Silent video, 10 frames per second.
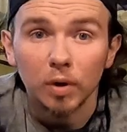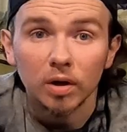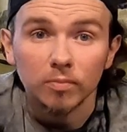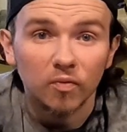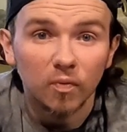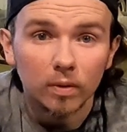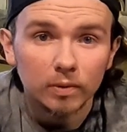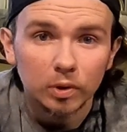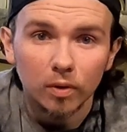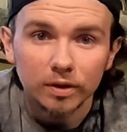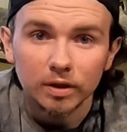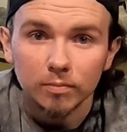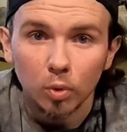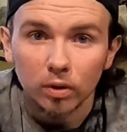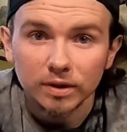But before we go and get
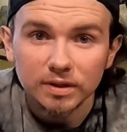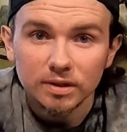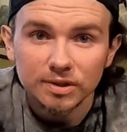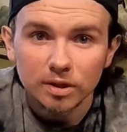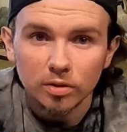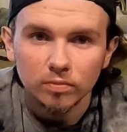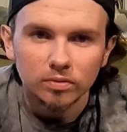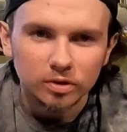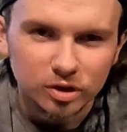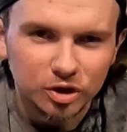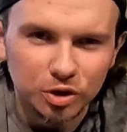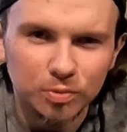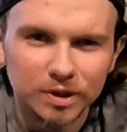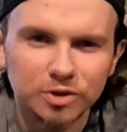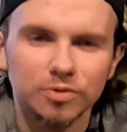more into this though,
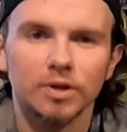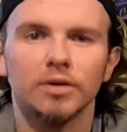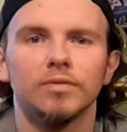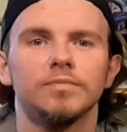cue intro.